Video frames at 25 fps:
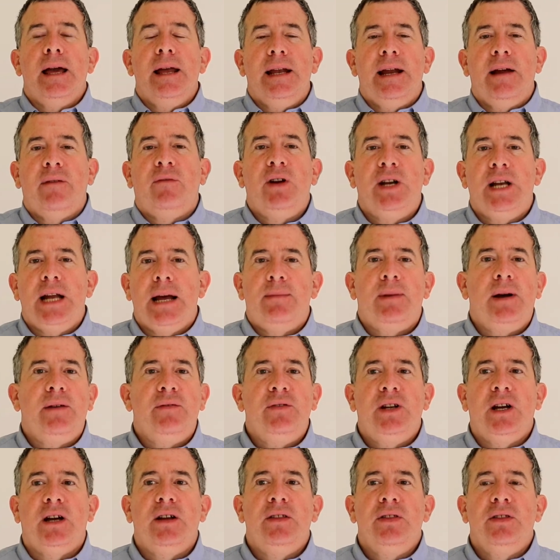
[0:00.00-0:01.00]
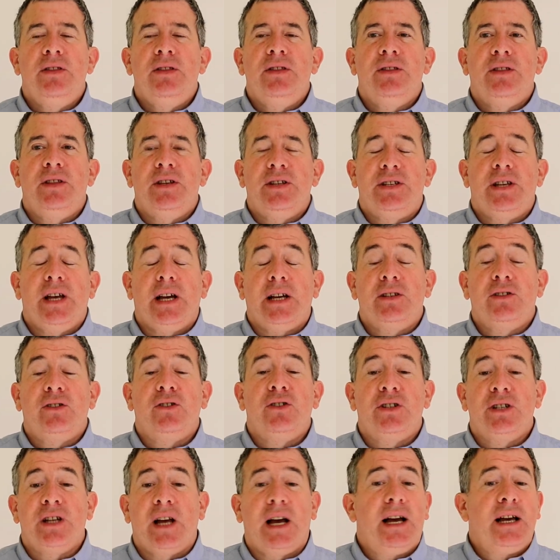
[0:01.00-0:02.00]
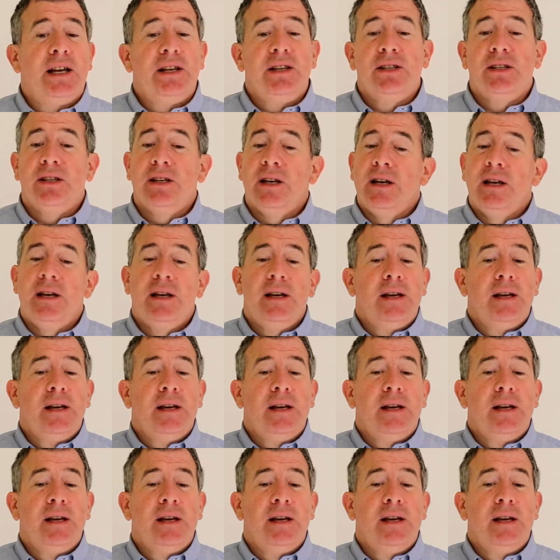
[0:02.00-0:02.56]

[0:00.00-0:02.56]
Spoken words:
And every time I've done this exercise,